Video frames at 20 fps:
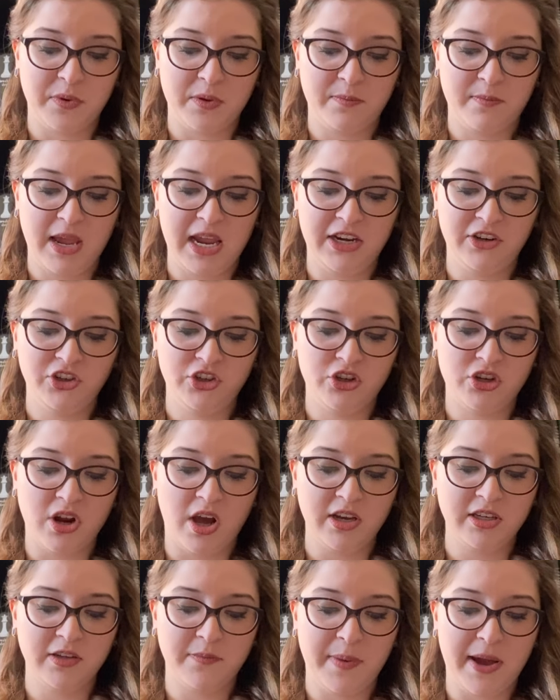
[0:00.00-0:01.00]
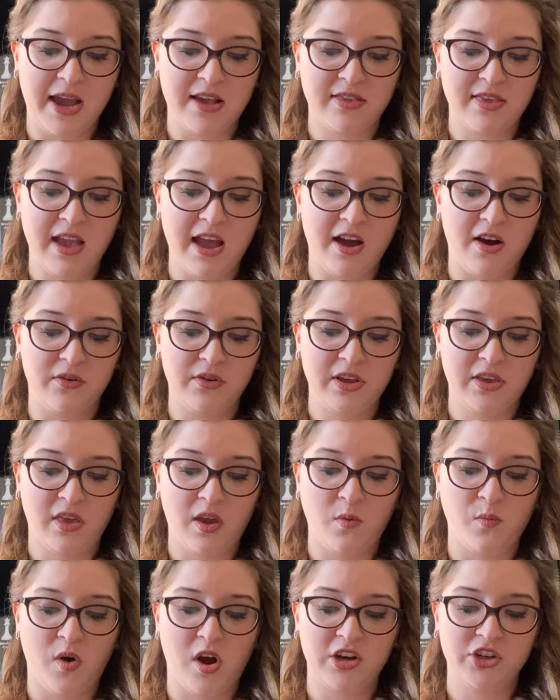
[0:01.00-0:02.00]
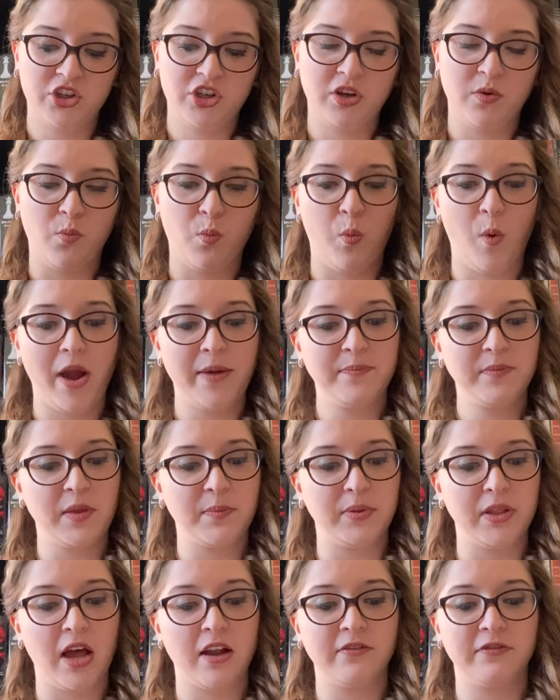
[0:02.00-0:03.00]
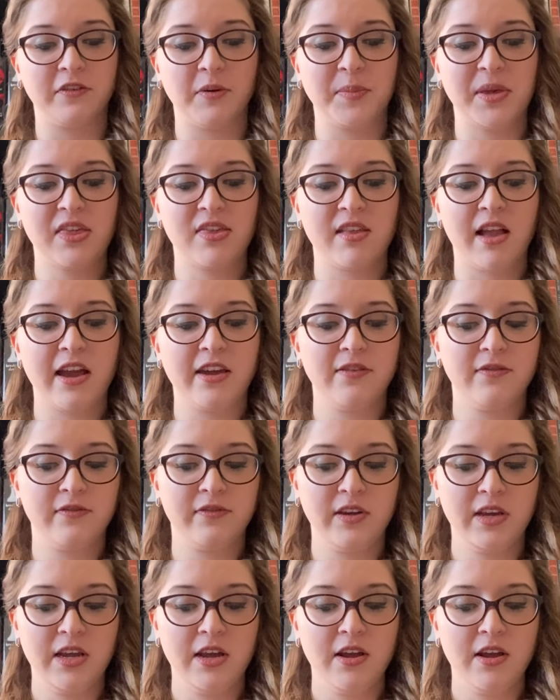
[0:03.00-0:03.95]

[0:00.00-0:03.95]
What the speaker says: but managed not to pass out as I watched him wipe the blood from his knife.